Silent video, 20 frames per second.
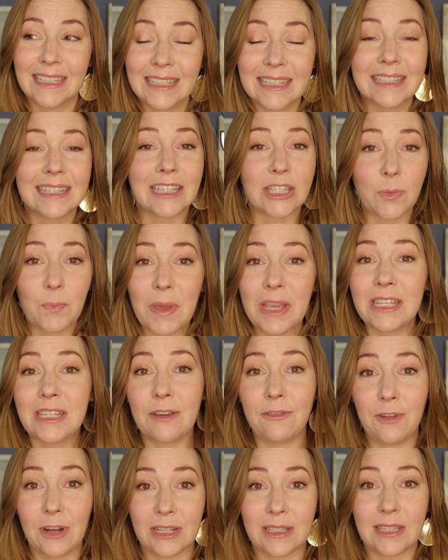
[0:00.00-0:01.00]
It's a big
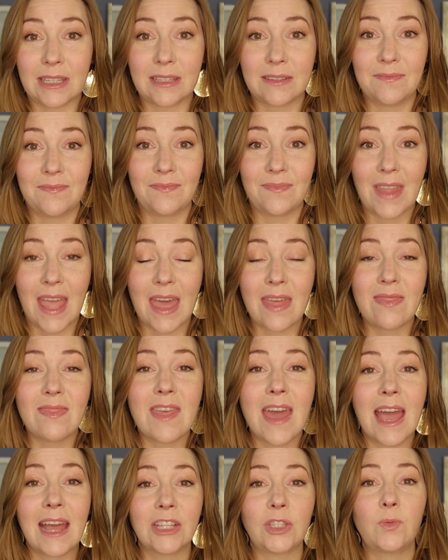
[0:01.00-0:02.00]
difference. And
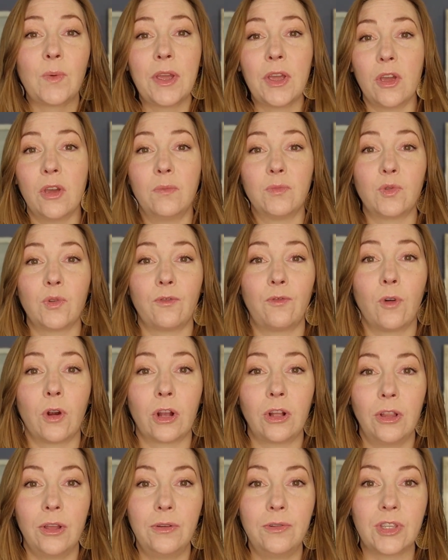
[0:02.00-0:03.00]
that's why homes were
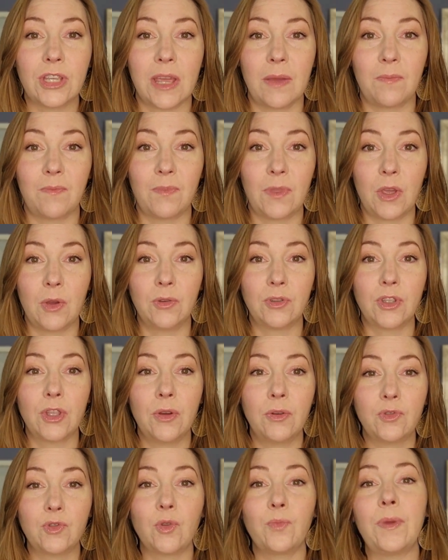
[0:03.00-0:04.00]
foreclosing. Those
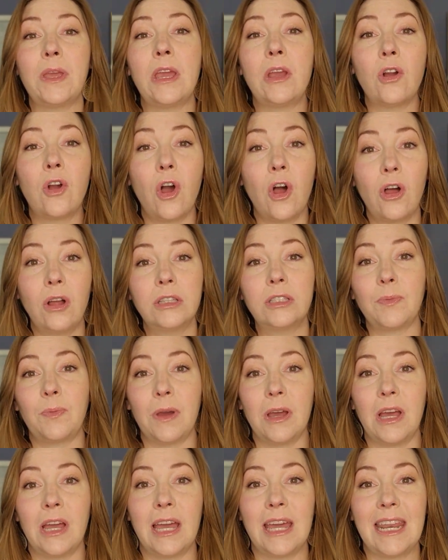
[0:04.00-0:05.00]
loans were being called
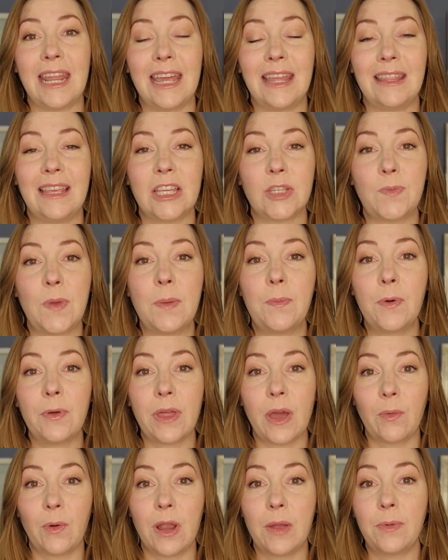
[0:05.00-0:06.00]
upon, and these people
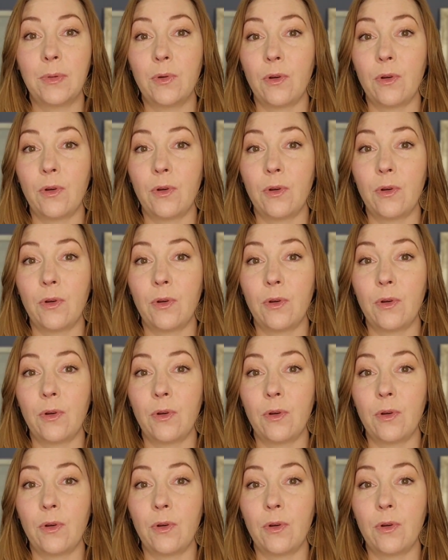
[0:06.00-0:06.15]
that were able to